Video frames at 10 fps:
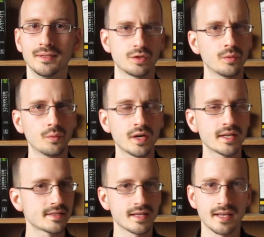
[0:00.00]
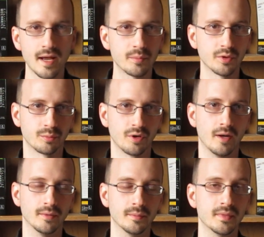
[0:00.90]
So what is the Kepler
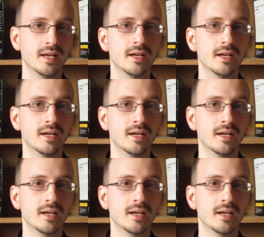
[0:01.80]
problem?